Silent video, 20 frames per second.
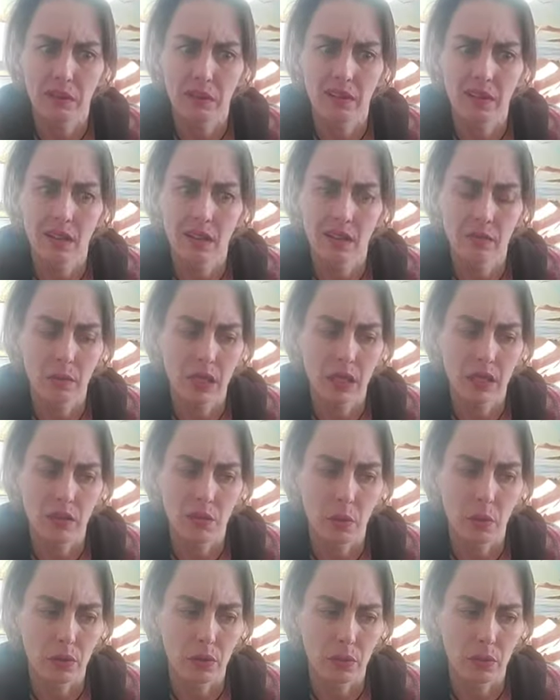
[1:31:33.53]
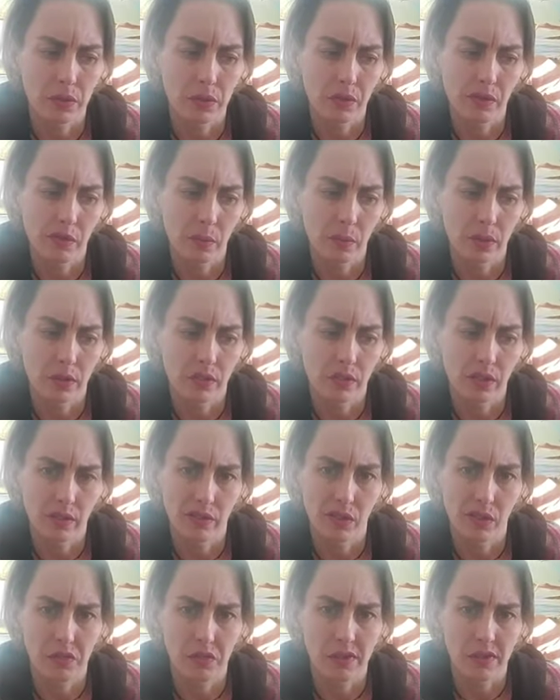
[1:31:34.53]
I gotta make it tomorrow. I'm doing some other stuff,
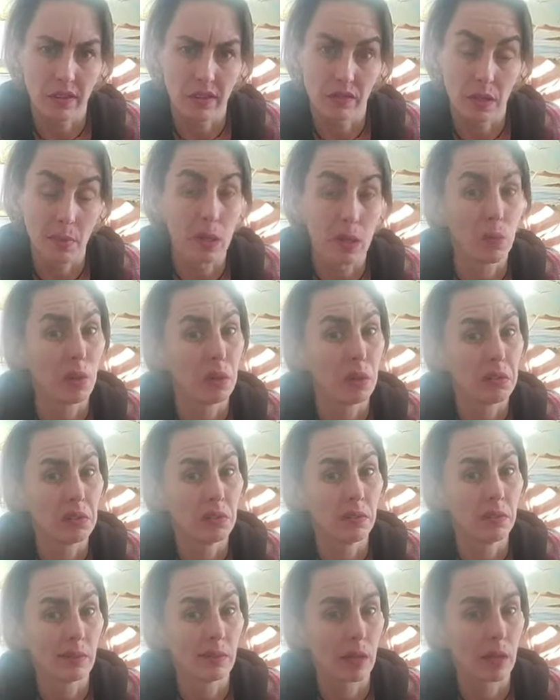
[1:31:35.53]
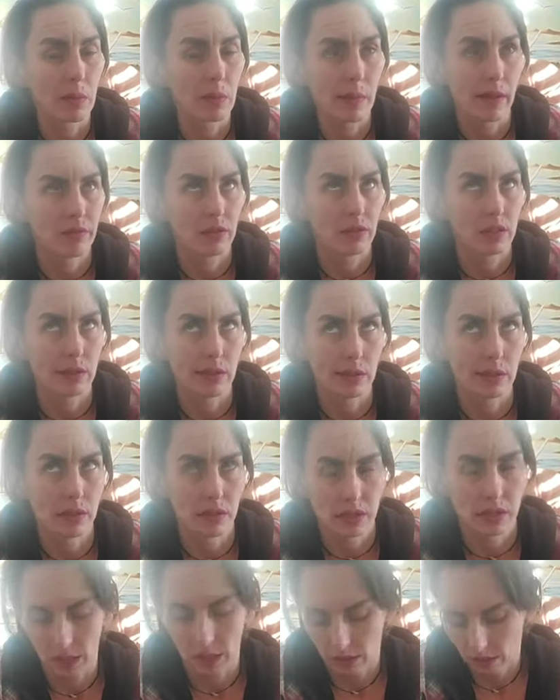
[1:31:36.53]
so if I have time, I will. No, we might have to do it
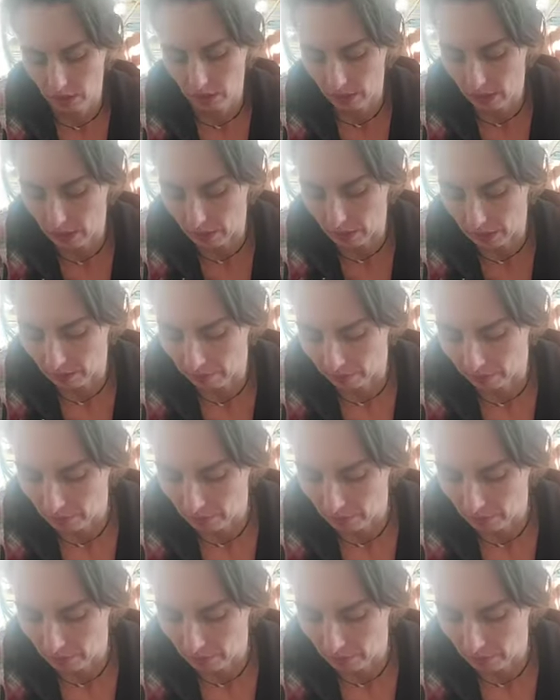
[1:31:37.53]
Tuesday. Anyway.